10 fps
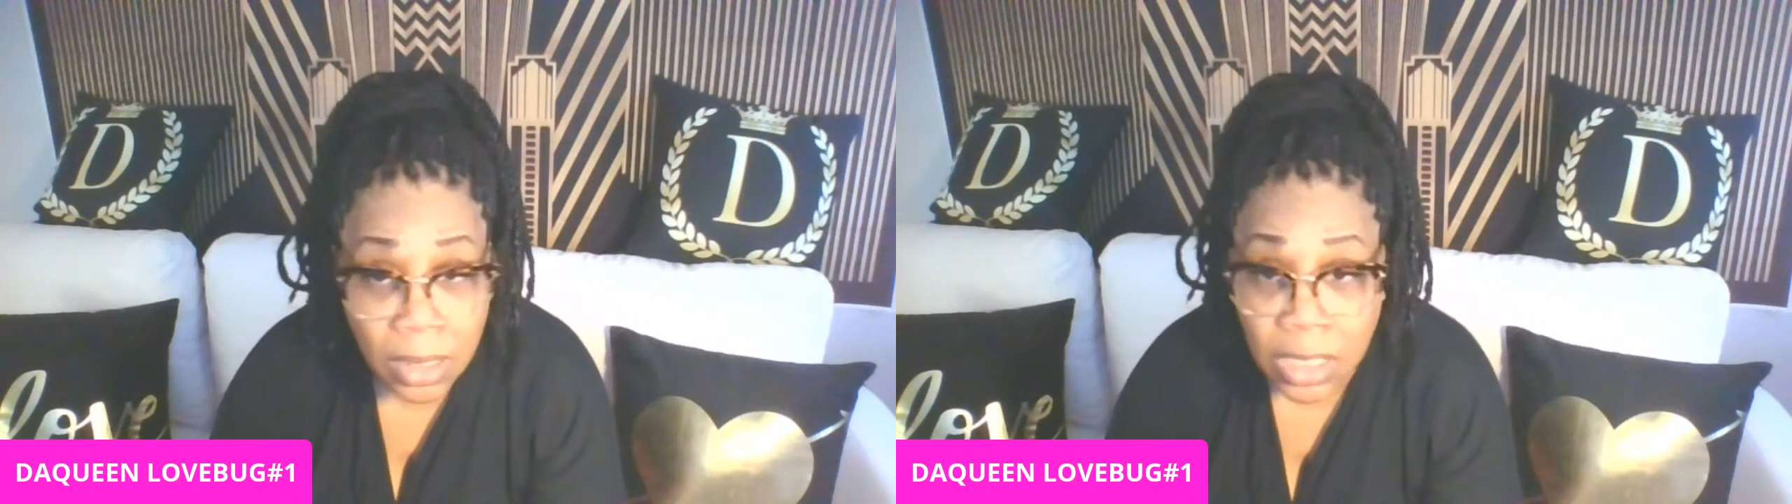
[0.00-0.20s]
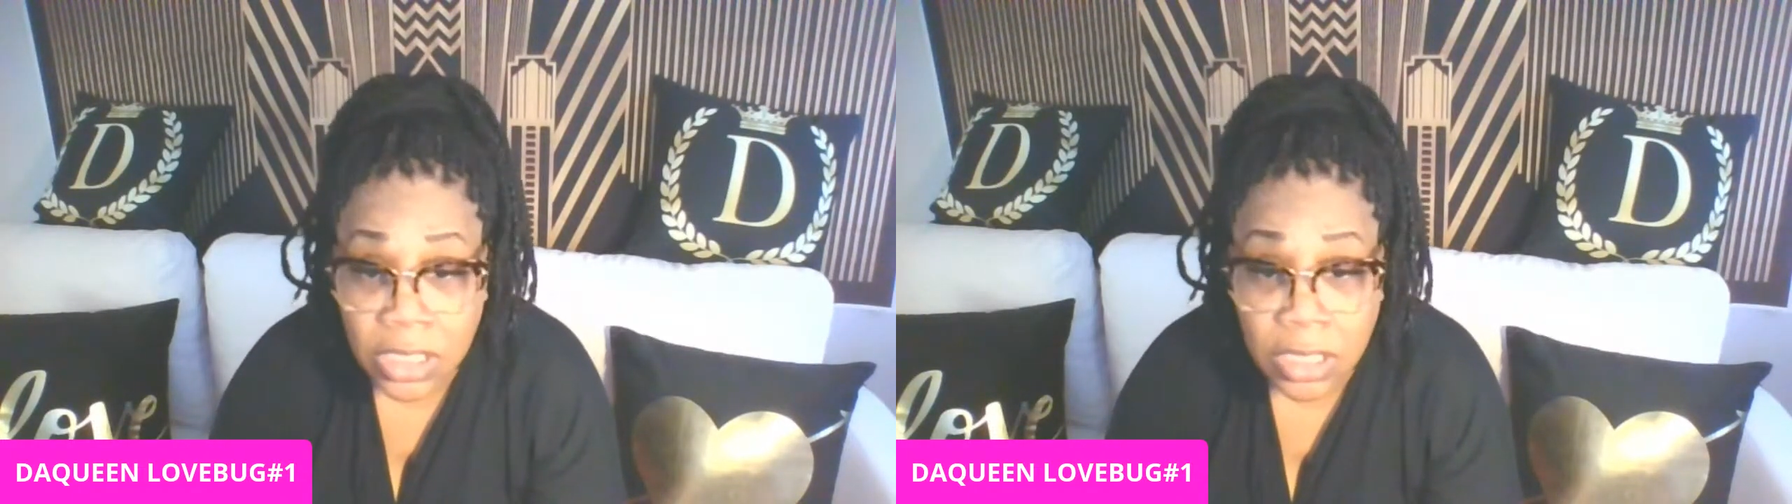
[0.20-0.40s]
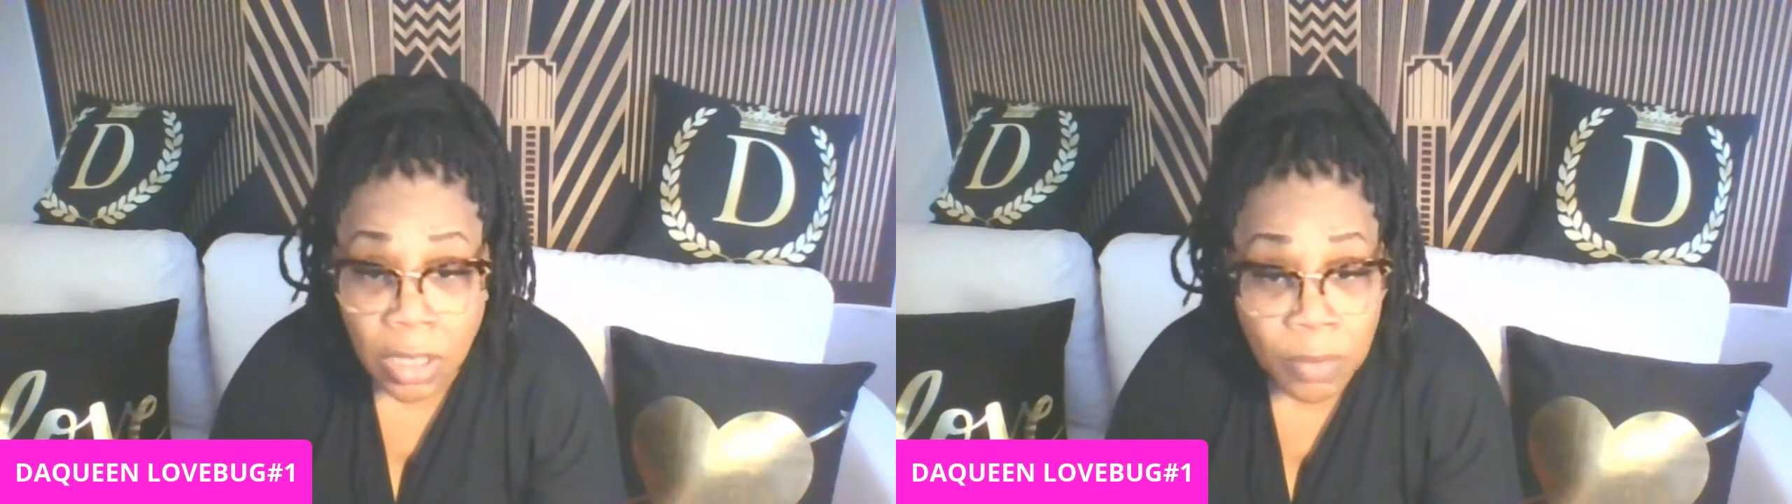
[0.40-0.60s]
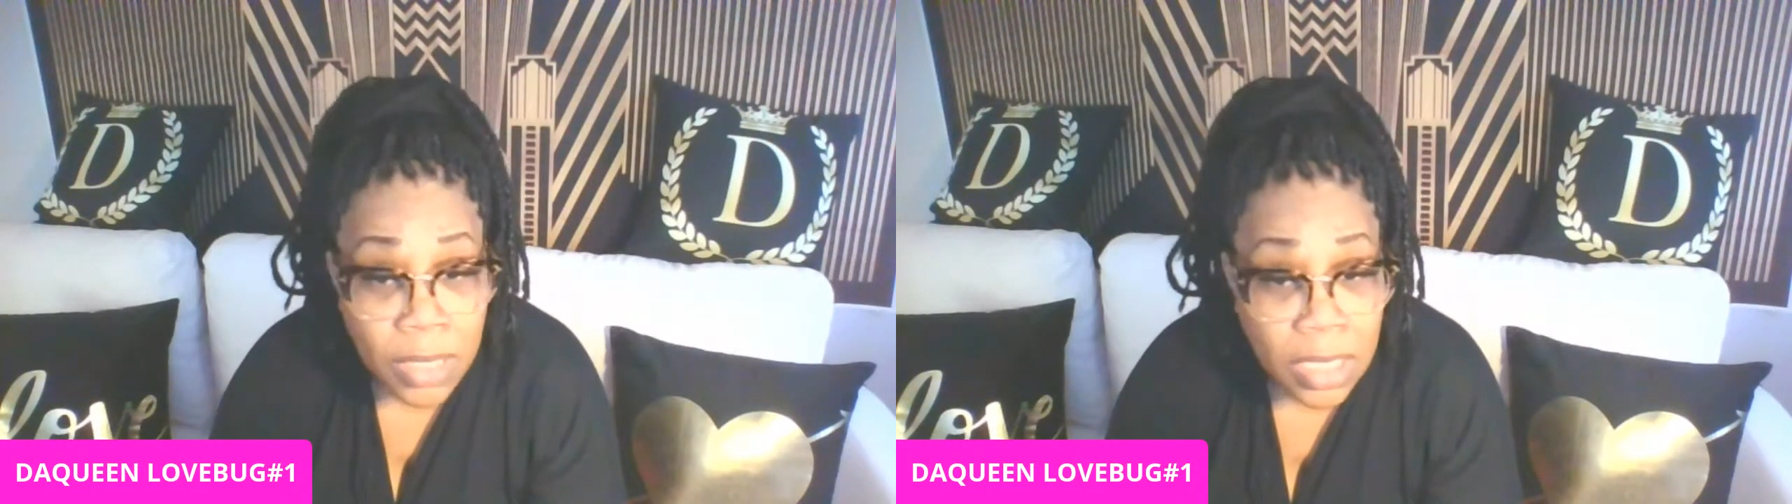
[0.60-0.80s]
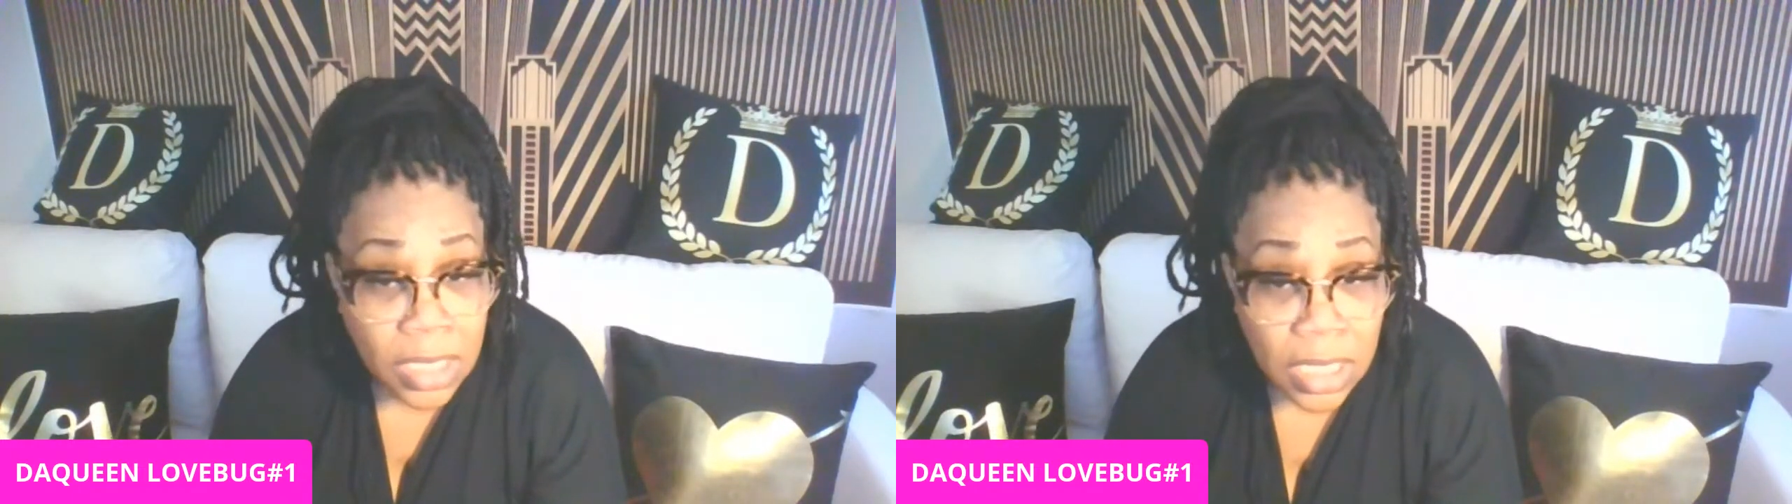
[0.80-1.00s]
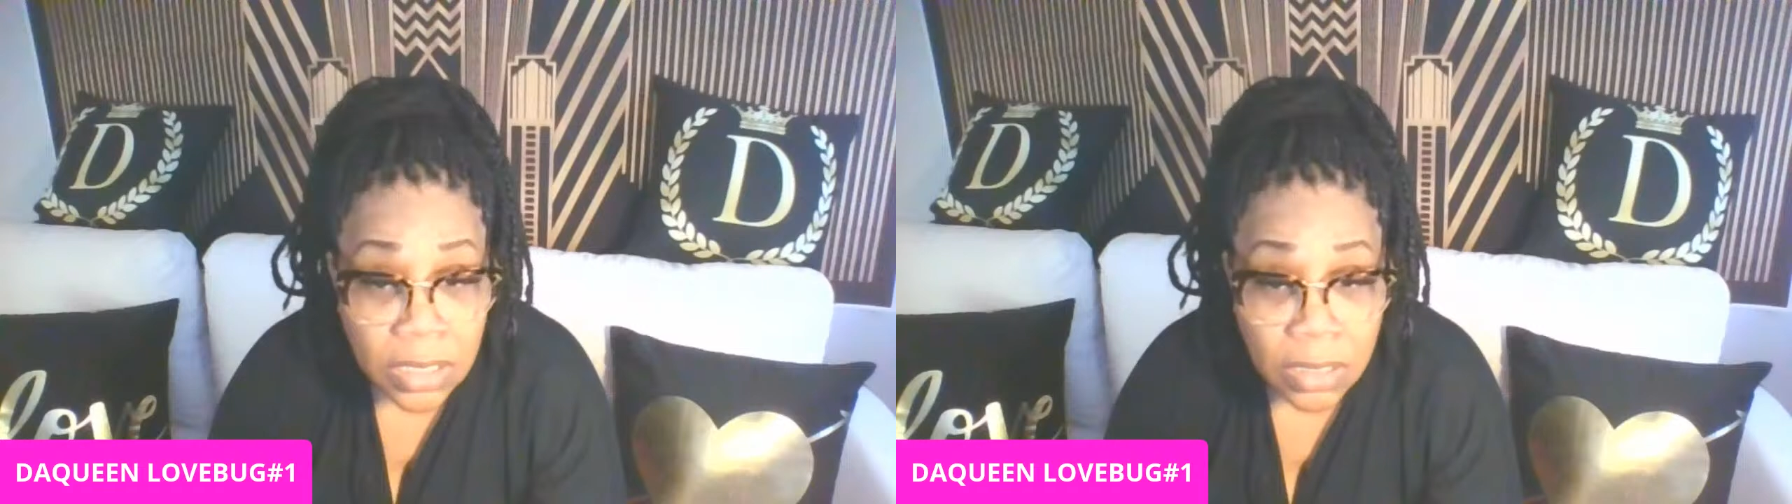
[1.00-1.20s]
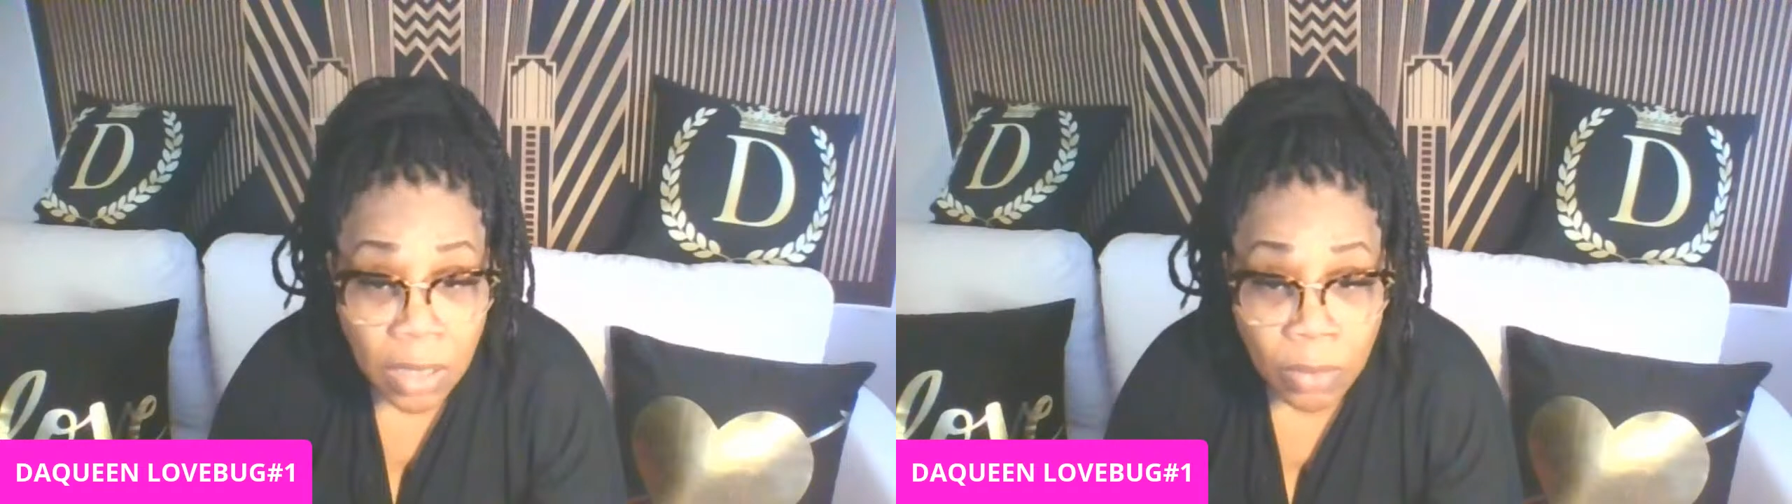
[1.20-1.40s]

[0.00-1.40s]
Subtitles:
There's so many kids